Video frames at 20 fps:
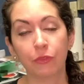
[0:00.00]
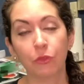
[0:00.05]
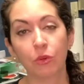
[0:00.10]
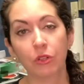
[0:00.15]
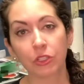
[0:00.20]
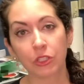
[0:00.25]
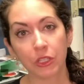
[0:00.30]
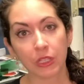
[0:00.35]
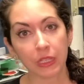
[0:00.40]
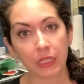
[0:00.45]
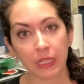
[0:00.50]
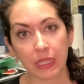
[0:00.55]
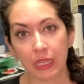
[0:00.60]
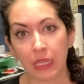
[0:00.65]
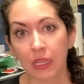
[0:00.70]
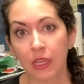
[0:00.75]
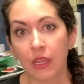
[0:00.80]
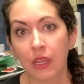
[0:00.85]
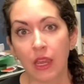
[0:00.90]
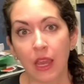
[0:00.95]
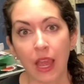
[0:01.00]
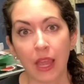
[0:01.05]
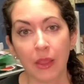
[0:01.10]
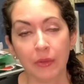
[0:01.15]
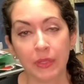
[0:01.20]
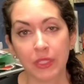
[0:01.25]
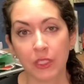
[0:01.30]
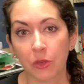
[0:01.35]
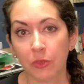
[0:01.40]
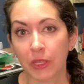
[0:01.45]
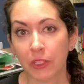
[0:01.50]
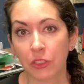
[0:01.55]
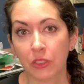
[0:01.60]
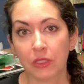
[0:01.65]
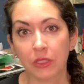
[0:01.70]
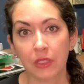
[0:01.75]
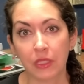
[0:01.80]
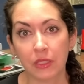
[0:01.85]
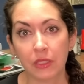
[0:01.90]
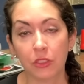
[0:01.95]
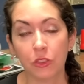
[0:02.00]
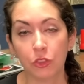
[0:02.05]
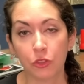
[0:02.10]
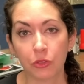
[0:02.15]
Fortunately, I always tell patients this is